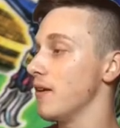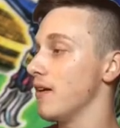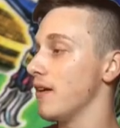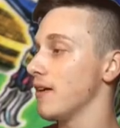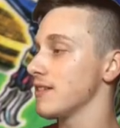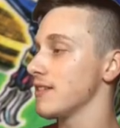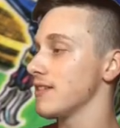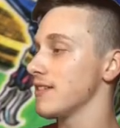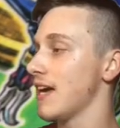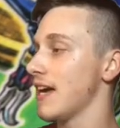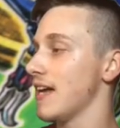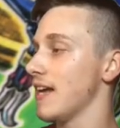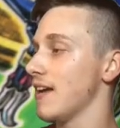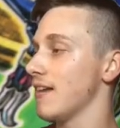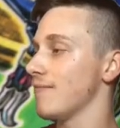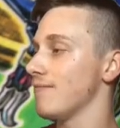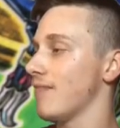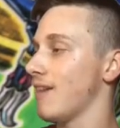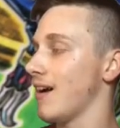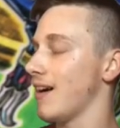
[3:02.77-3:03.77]
as I say,
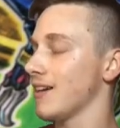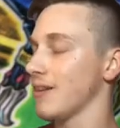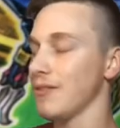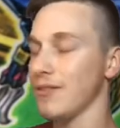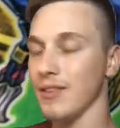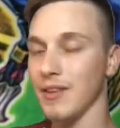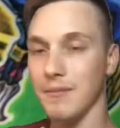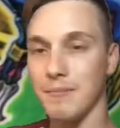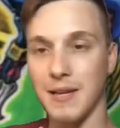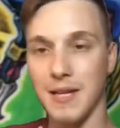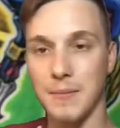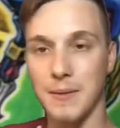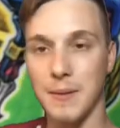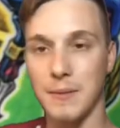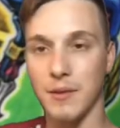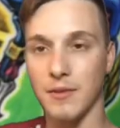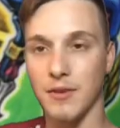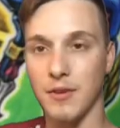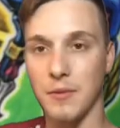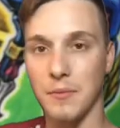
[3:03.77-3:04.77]
I don't think many people
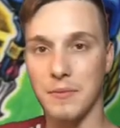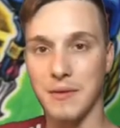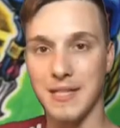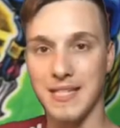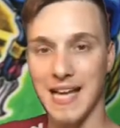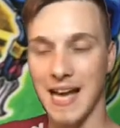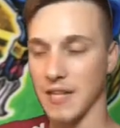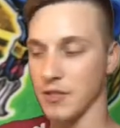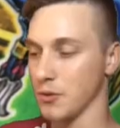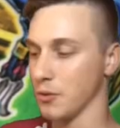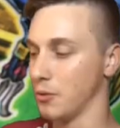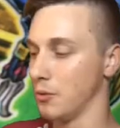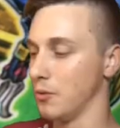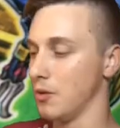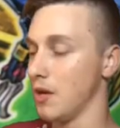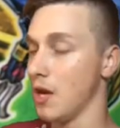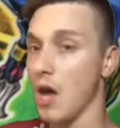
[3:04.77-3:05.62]
have opened these at all.